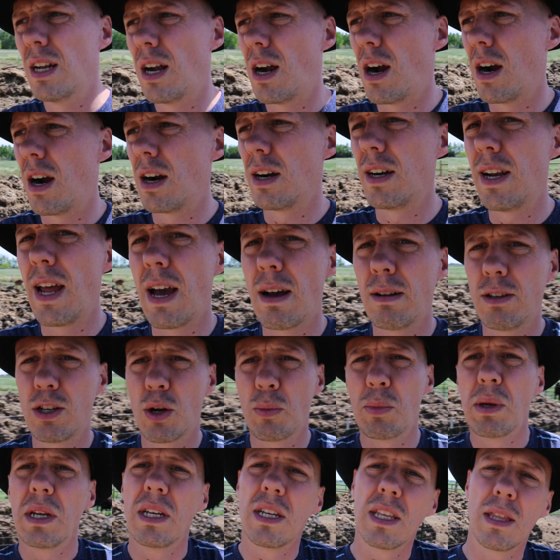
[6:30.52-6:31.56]
are now
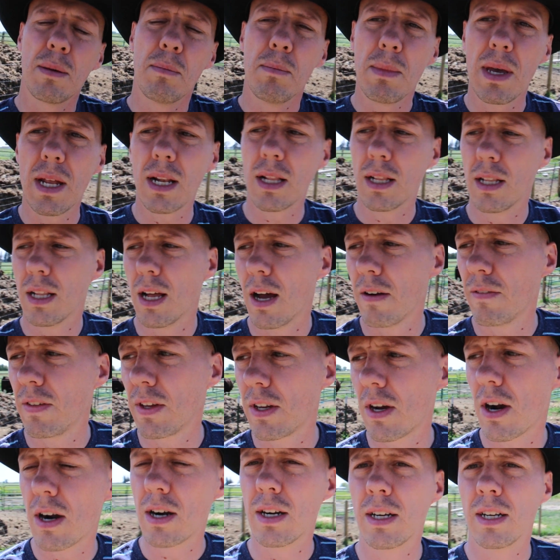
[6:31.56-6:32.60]
jumping to the middle of the
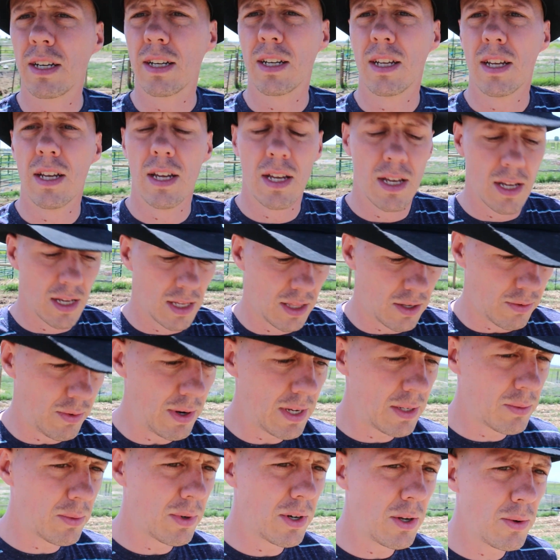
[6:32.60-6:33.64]
garden. The
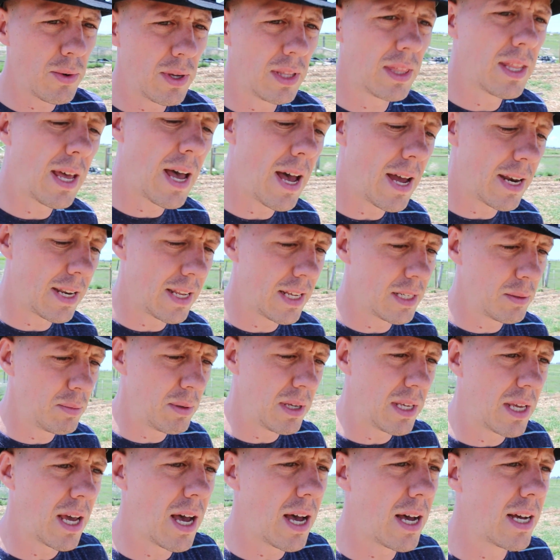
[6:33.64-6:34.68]
reason we're doing that is
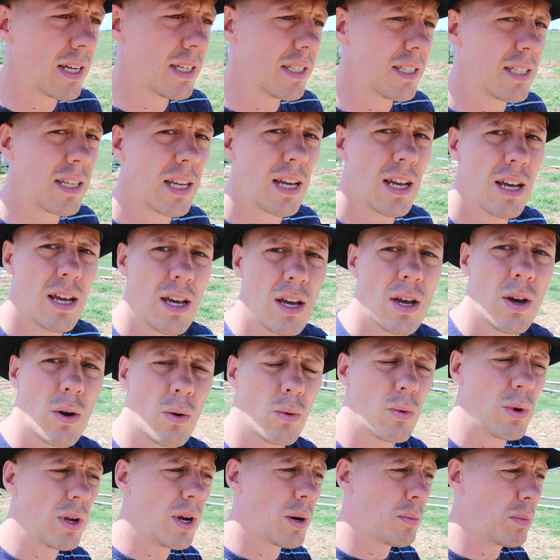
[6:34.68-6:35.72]
because
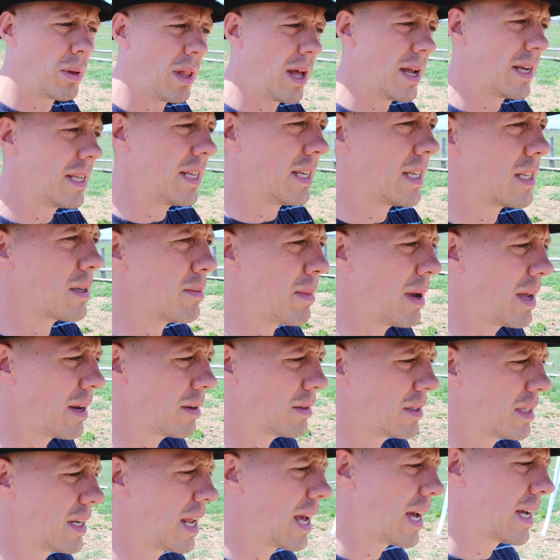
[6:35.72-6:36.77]
we are planting
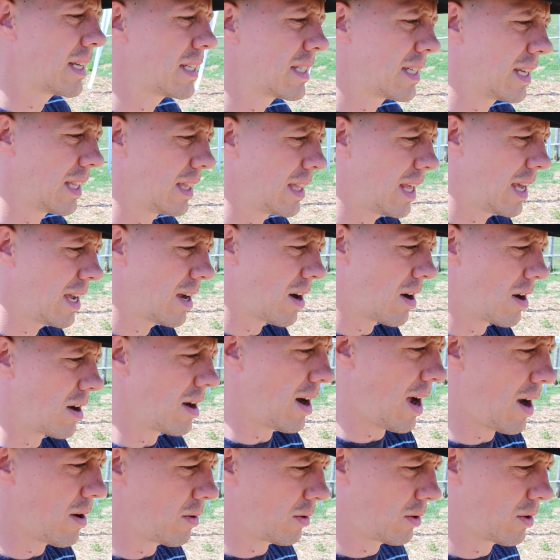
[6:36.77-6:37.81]
tomatoes next. They are
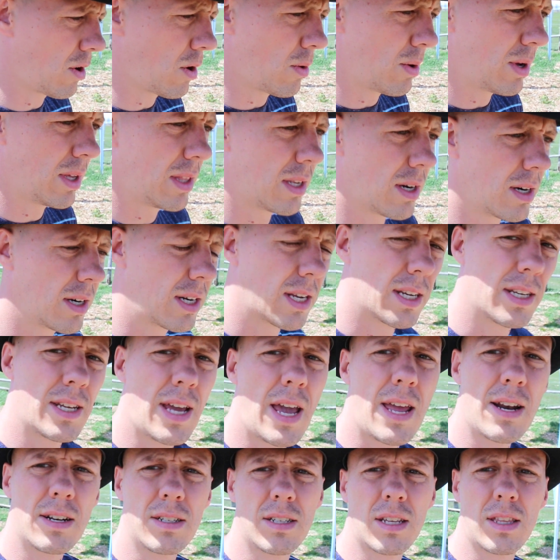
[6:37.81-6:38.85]
outgrowing their
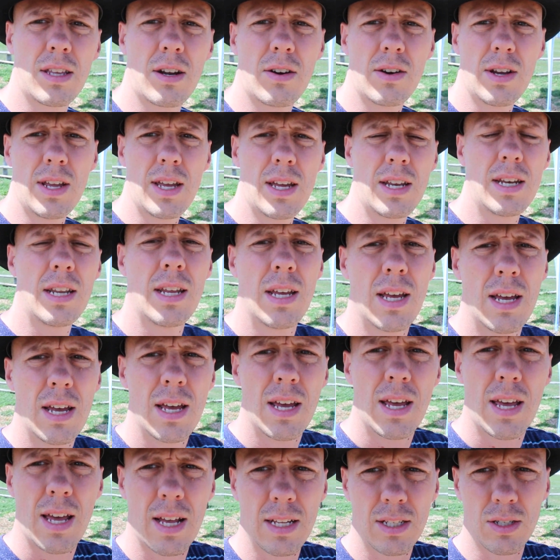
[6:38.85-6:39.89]
containers that they're in,
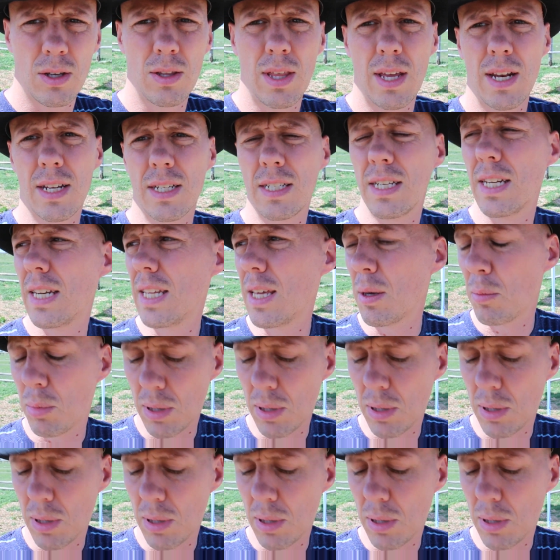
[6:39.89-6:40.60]
and so they just need to get